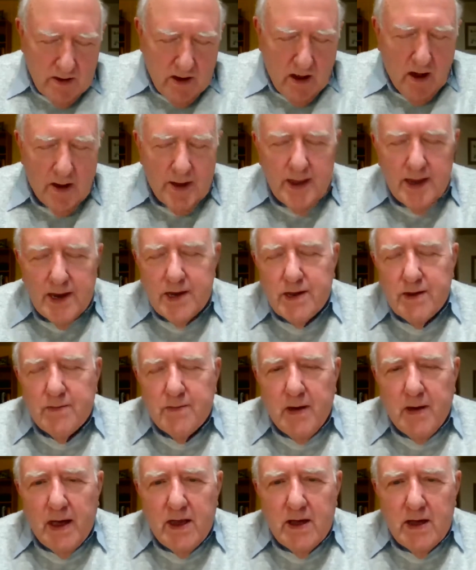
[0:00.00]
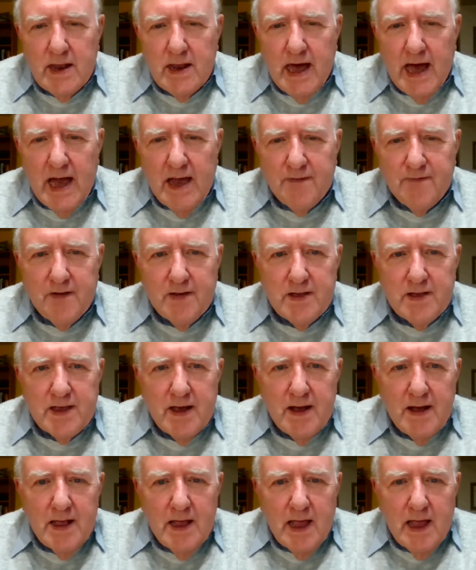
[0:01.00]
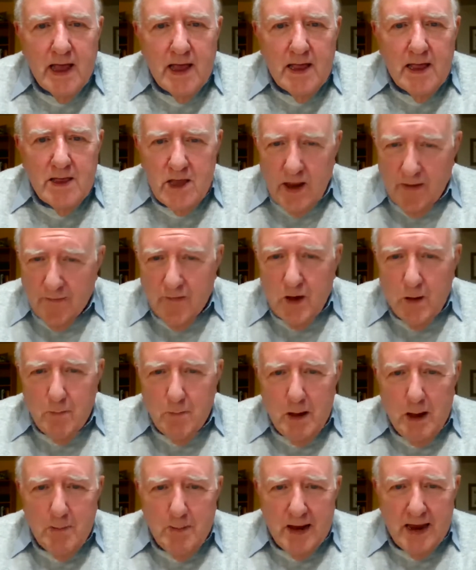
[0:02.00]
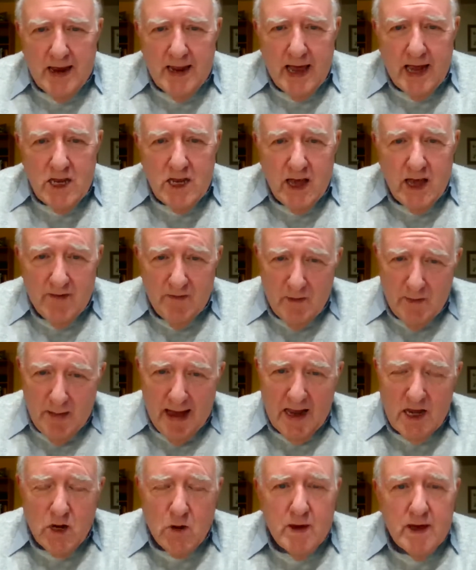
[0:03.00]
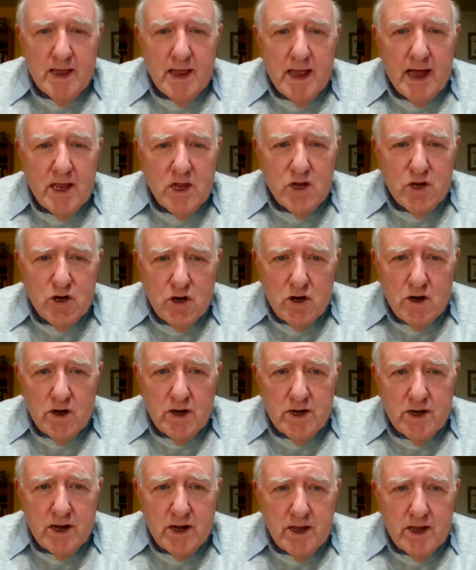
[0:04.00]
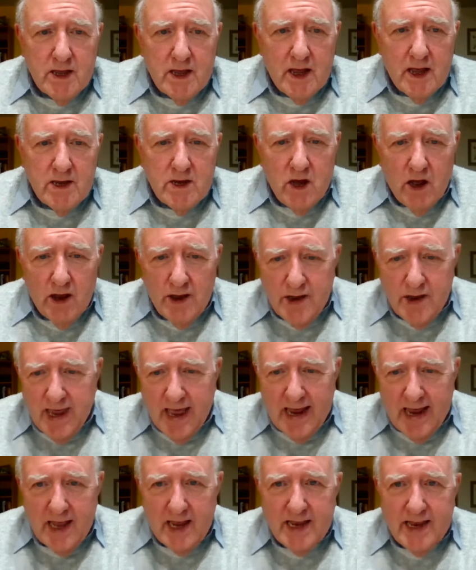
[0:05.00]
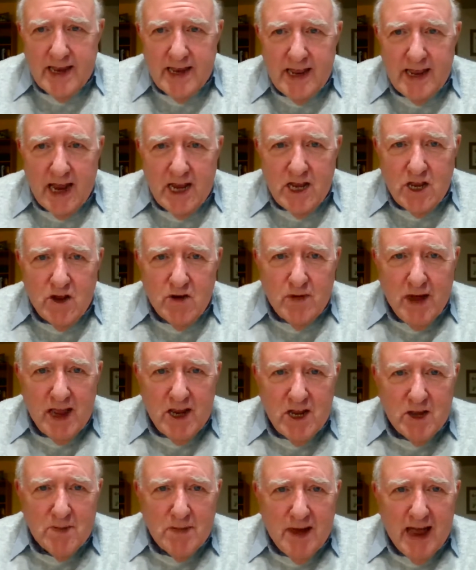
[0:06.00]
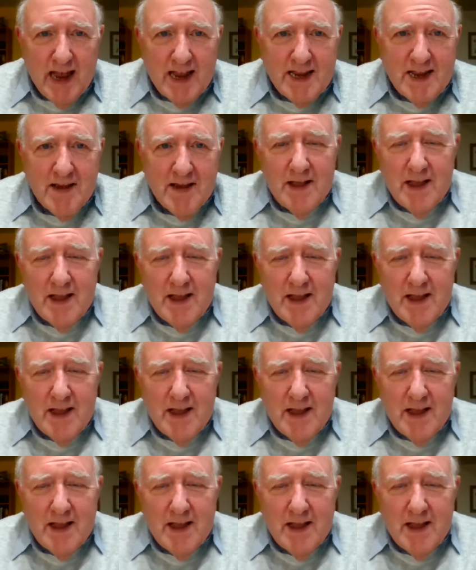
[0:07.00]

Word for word: honest about your life. And there's a few people I'd like to have a match with, like George and uh, John Sellis. I'd like to arrange a match,